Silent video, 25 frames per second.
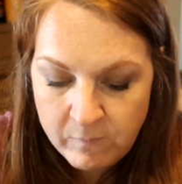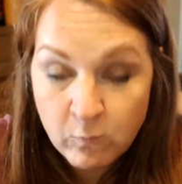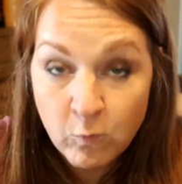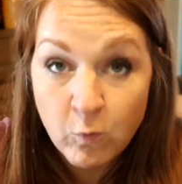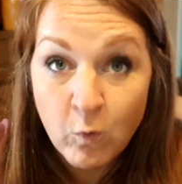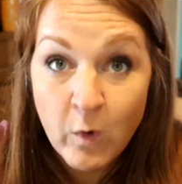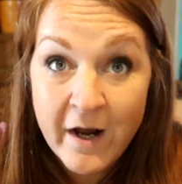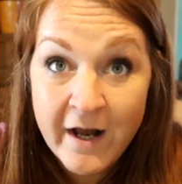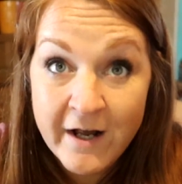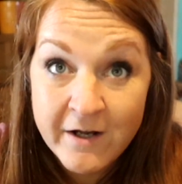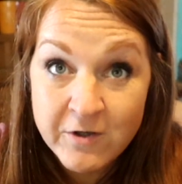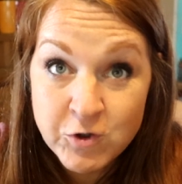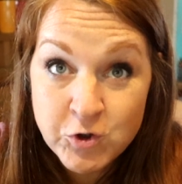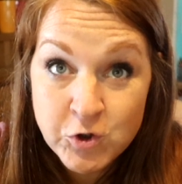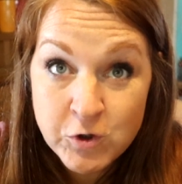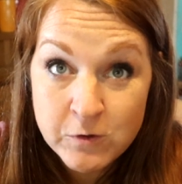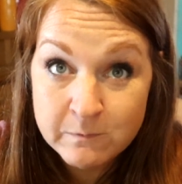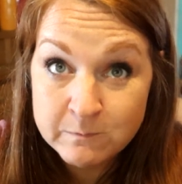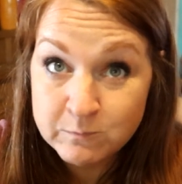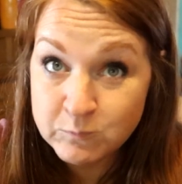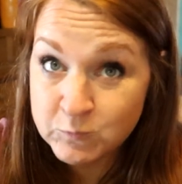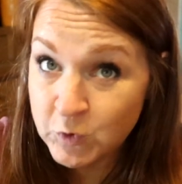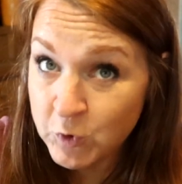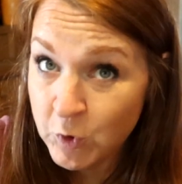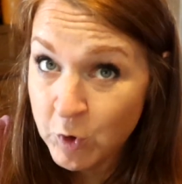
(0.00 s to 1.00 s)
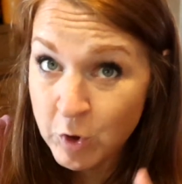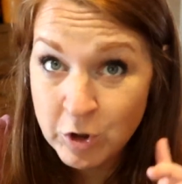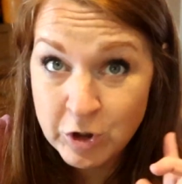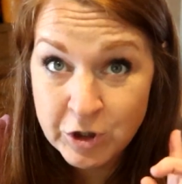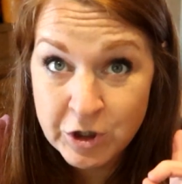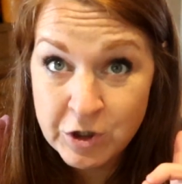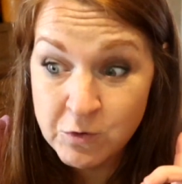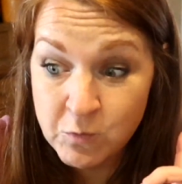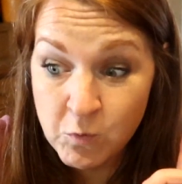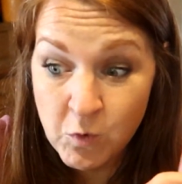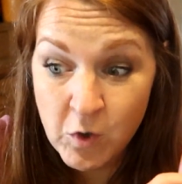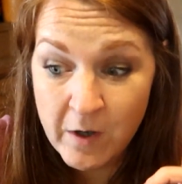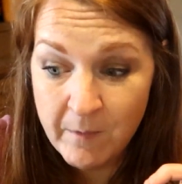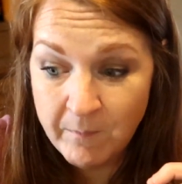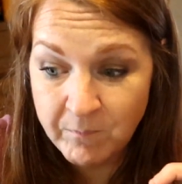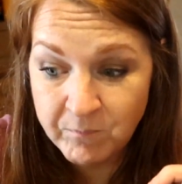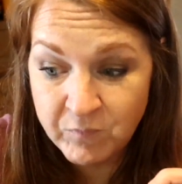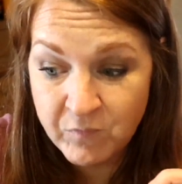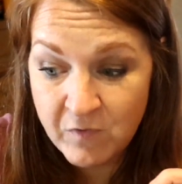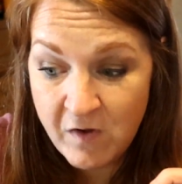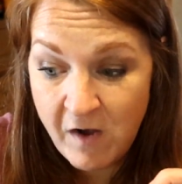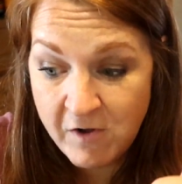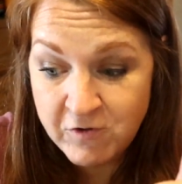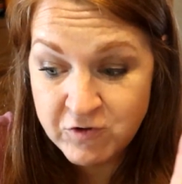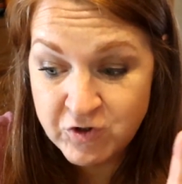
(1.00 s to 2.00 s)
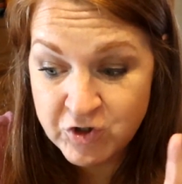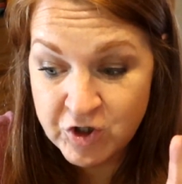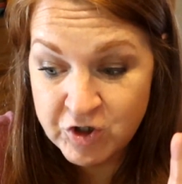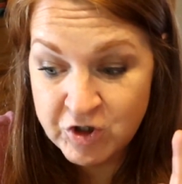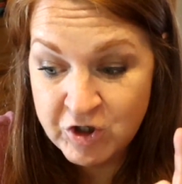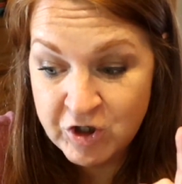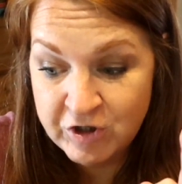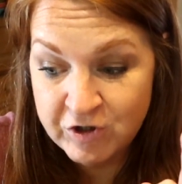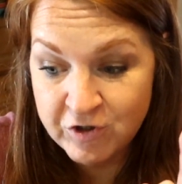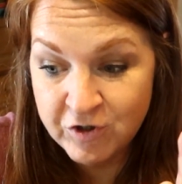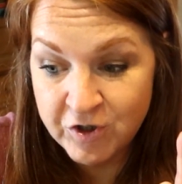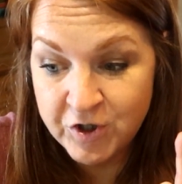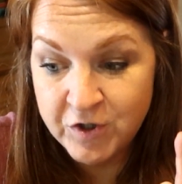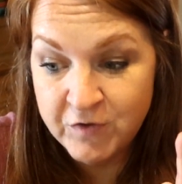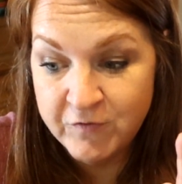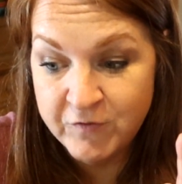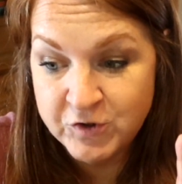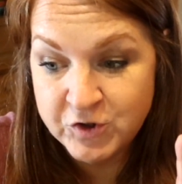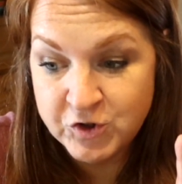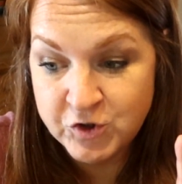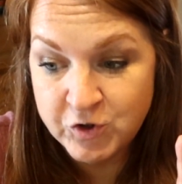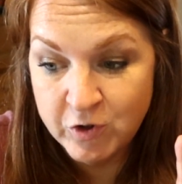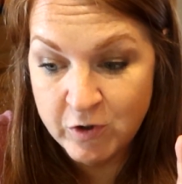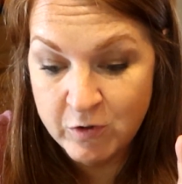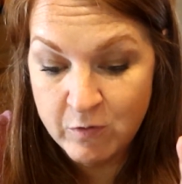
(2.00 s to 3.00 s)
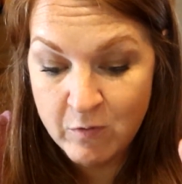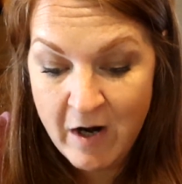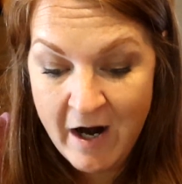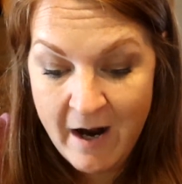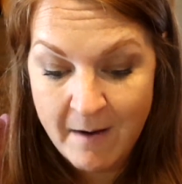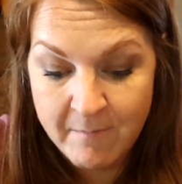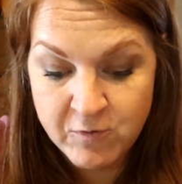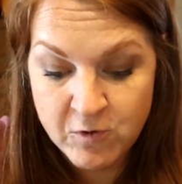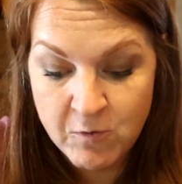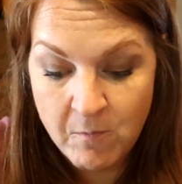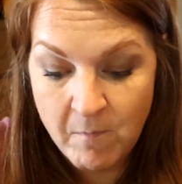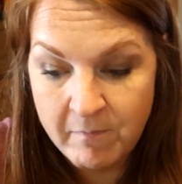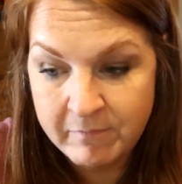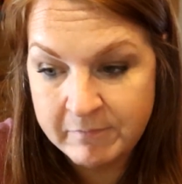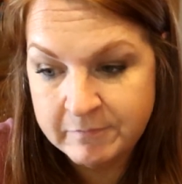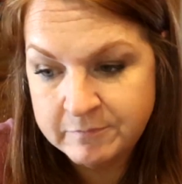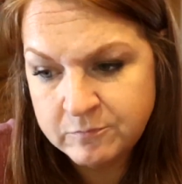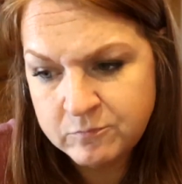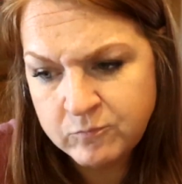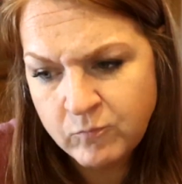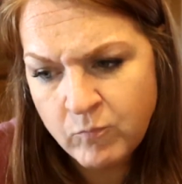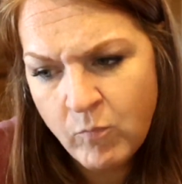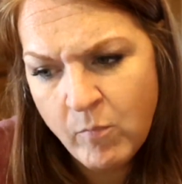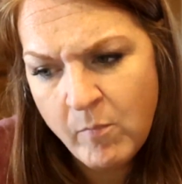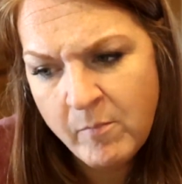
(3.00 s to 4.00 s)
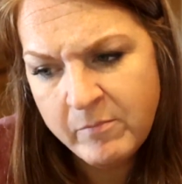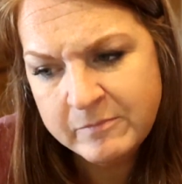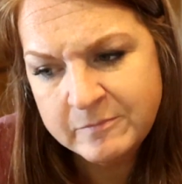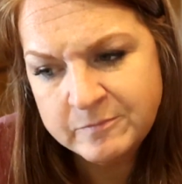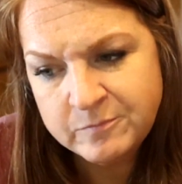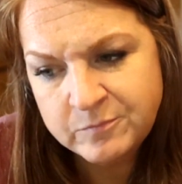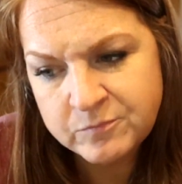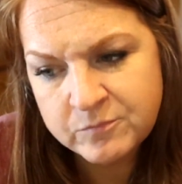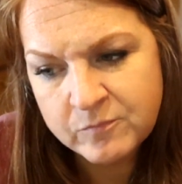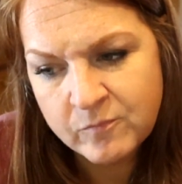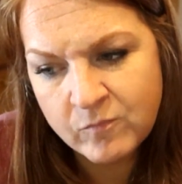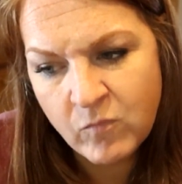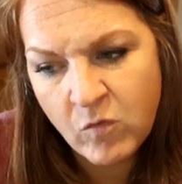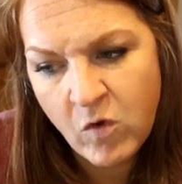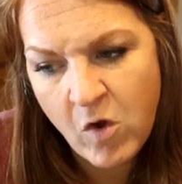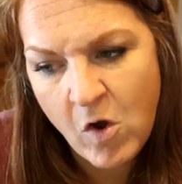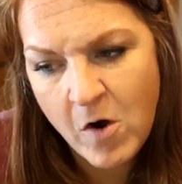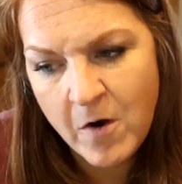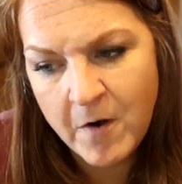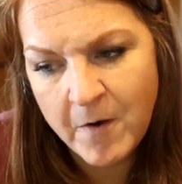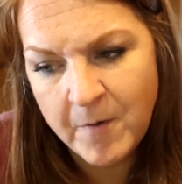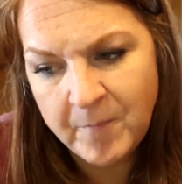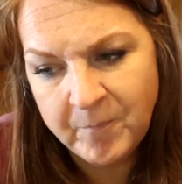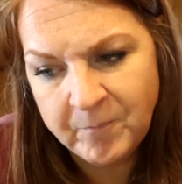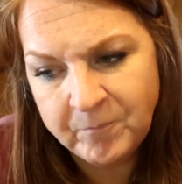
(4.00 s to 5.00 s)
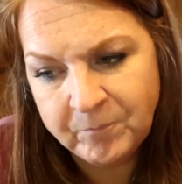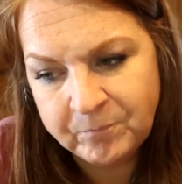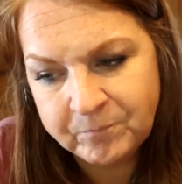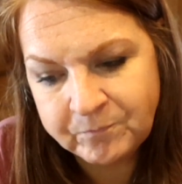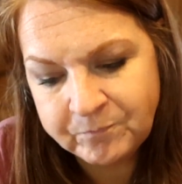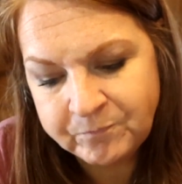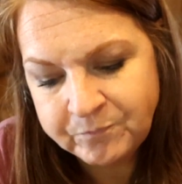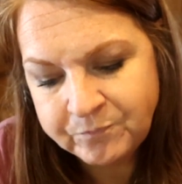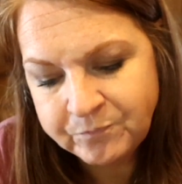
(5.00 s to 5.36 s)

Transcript: Rich. You only need one. It's a good thing they're individually wrapped. Um.